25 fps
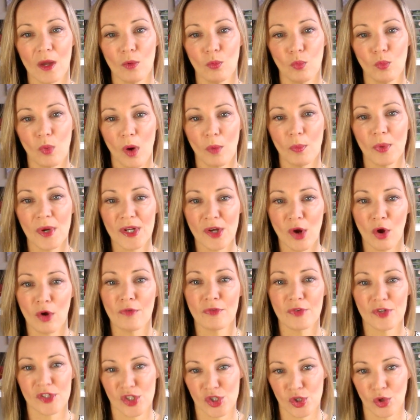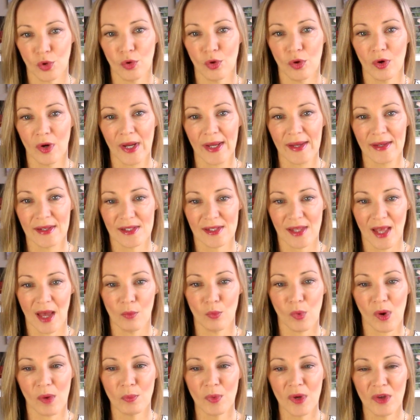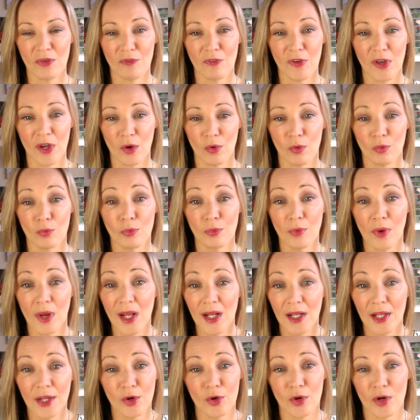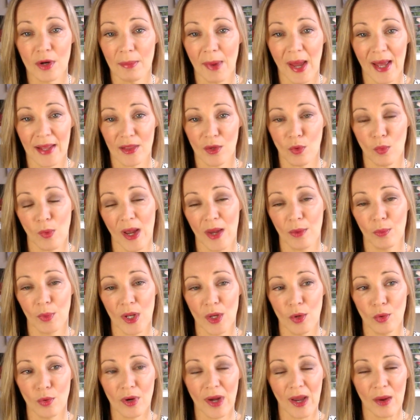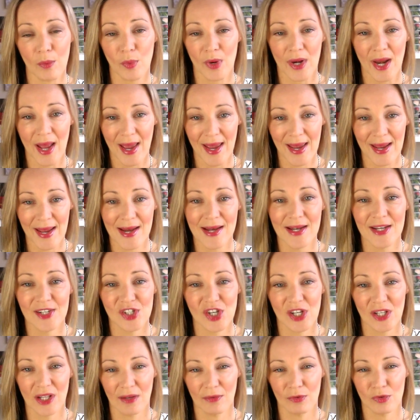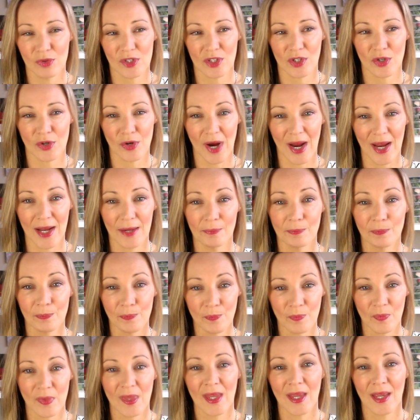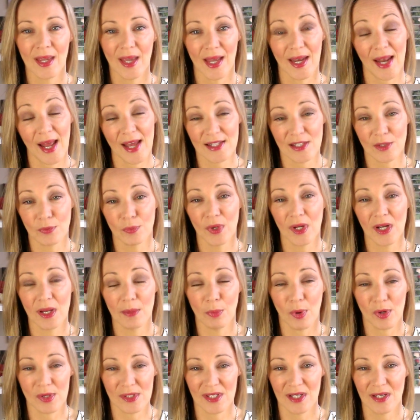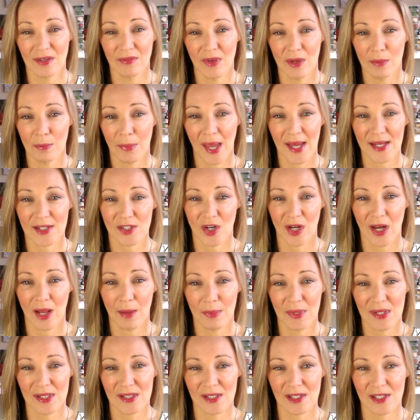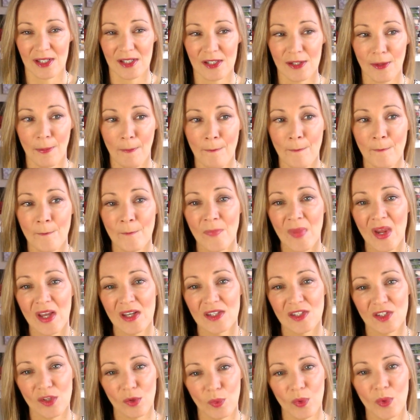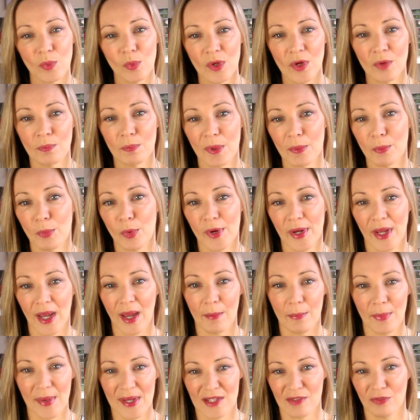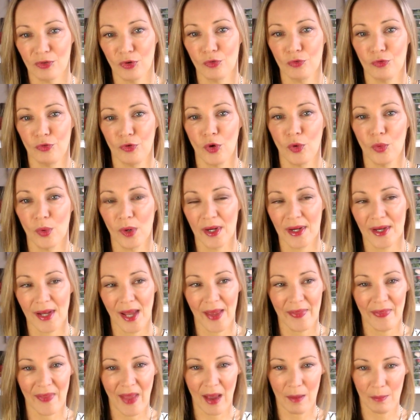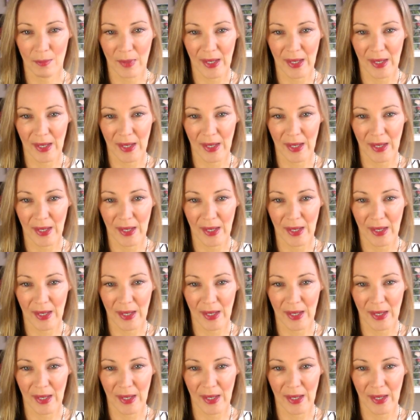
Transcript: what we know for sure is that when we feel really good about the way we look and when our energy levels are great, it has a really positive impact on our business. So we want to be putting our best foot forward, and that